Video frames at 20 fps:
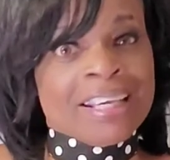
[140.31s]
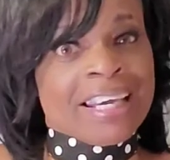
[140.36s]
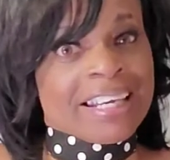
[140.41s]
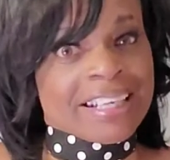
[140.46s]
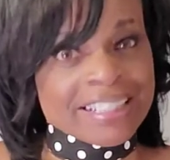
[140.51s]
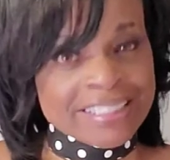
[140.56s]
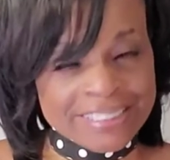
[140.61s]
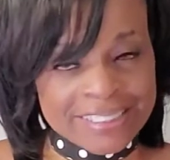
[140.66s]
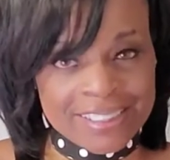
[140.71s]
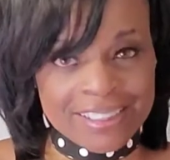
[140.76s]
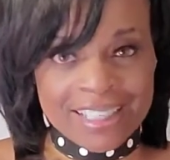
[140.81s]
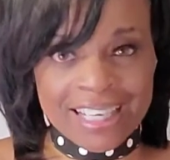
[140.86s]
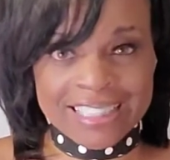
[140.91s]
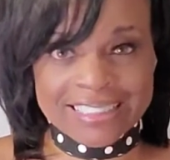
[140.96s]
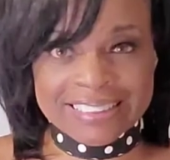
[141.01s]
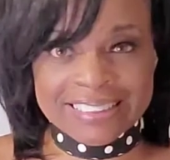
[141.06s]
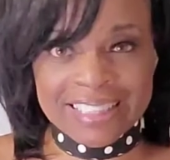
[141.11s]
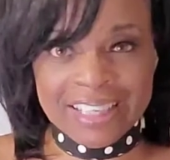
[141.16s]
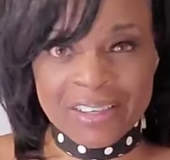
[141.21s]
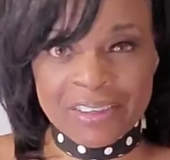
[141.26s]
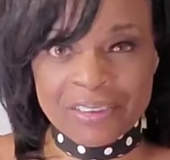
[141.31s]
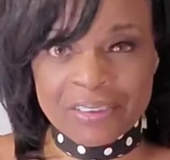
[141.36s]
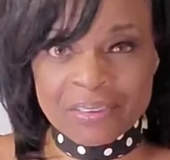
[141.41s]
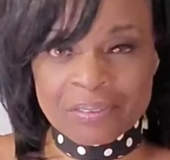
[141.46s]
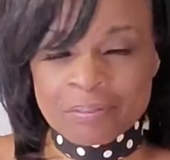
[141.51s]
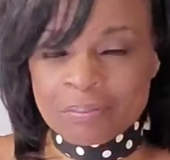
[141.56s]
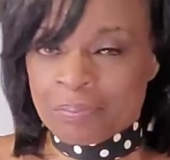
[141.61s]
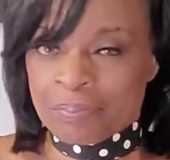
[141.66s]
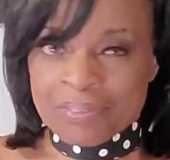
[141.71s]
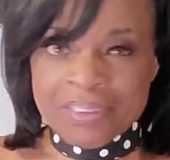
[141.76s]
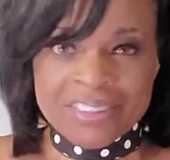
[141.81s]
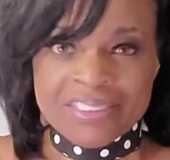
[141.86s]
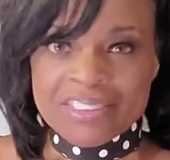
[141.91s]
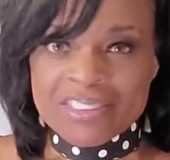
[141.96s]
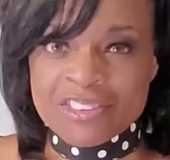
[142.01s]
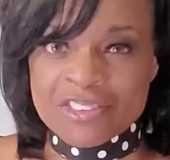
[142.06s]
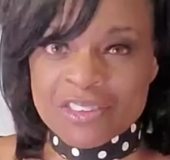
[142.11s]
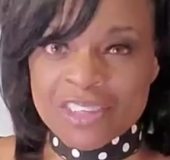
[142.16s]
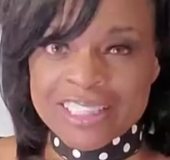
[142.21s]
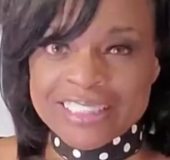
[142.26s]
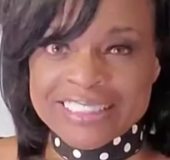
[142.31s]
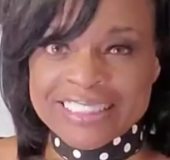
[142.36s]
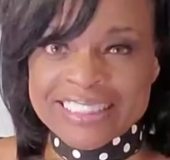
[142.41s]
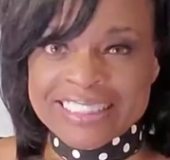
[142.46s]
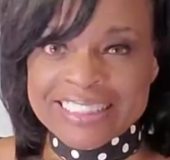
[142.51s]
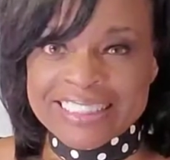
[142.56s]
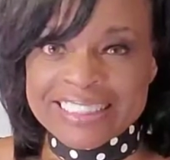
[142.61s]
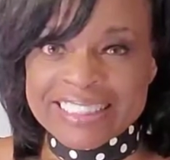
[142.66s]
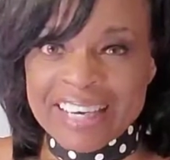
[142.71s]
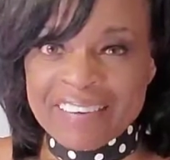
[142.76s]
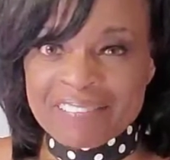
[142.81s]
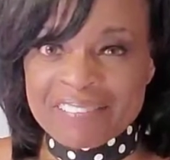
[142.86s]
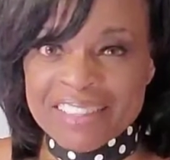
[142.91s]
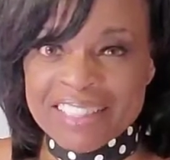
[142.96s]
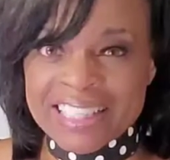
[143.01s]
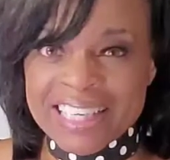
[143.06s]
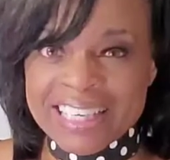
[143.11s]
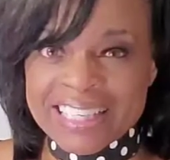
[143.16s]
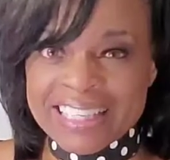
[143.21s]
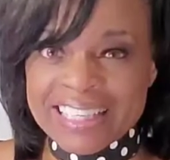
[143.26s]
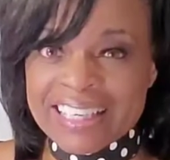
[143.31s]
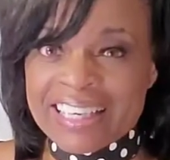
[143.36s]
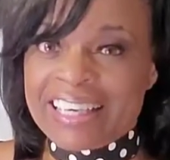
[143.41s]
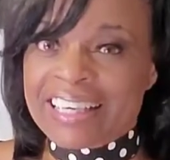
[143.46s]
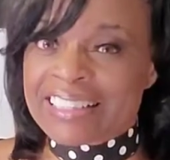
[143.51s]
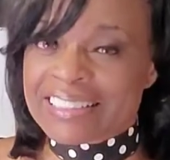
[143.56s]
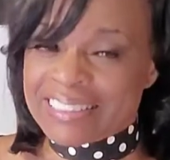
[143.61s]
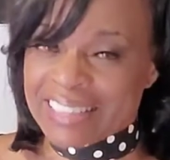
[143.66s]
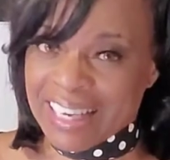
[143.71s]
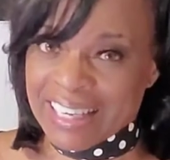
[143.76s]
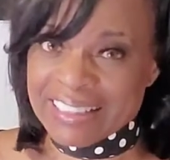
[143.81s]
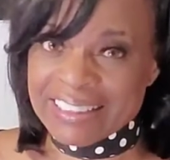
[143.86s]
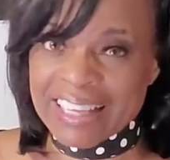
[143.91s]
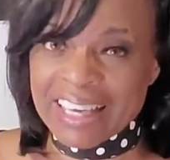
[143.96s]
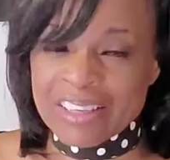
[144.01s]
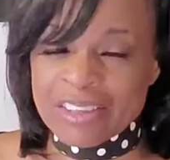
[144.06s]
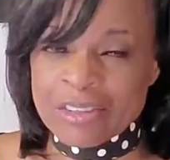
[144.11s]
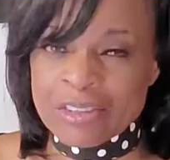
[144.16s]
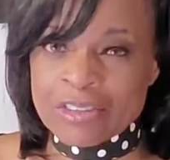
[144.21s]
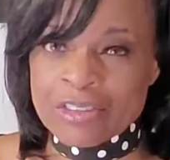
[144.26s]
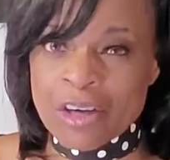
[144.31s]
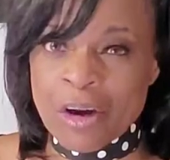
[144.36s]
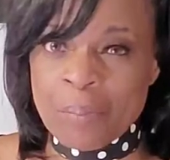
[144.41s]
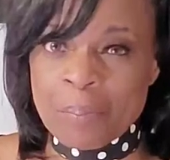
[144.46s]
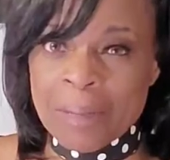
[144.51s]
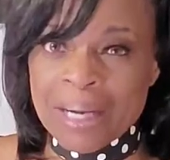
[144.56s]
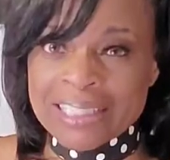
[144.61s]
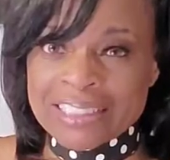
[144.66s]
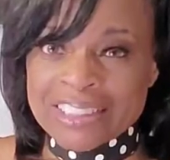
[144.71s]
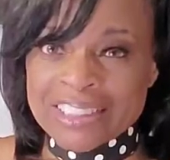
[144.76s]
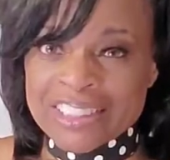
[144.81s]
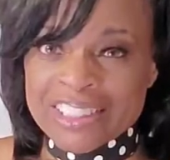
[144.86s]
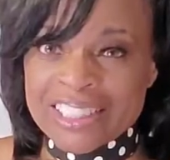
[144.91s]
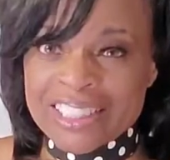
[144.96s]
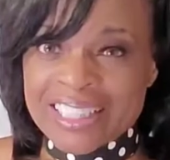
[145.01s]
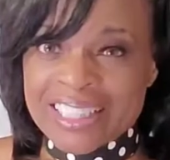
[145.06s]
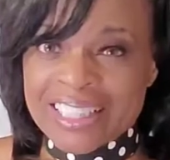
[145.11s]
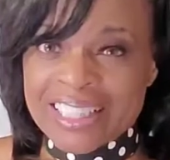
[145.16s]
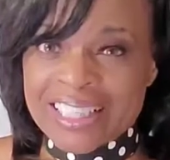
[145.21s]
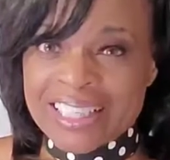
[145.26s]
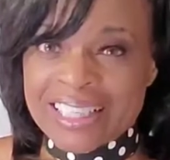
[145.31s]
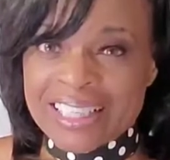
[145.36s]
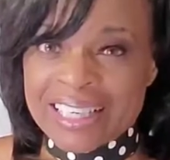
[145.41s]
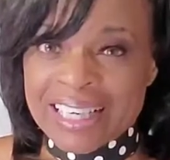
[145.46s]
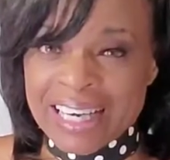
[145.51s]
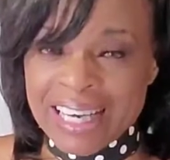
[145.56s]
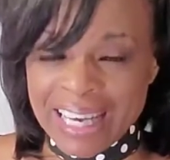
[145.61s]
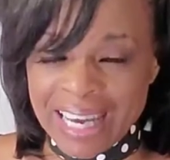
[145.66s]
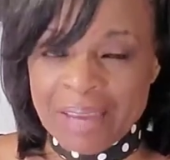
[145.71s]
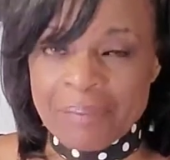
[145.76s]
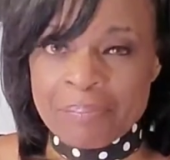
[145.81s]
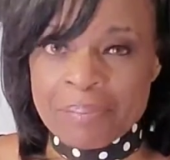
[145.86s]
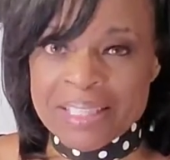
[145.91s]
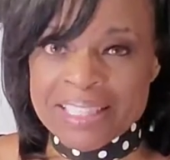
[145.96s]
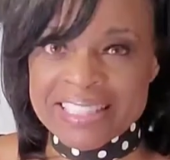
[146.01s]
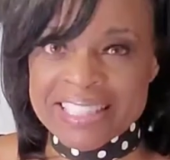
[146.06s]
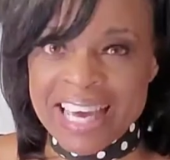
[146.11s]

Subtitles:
And until I see you, this is Tracy, the safety lady, saying thank you so much and be